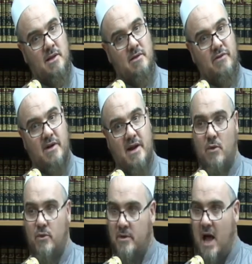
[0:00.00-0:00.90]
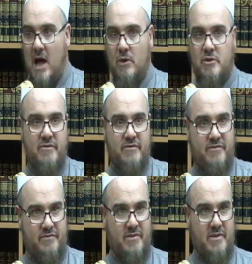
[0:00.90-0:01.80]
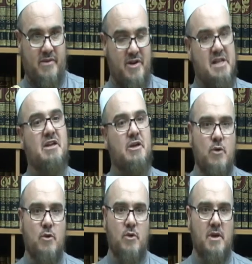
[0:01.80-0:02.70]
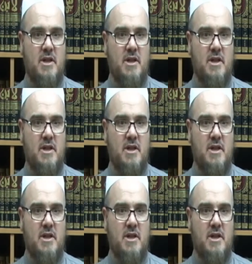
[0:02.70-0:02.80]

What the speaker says: Fir'aun, out of ridicule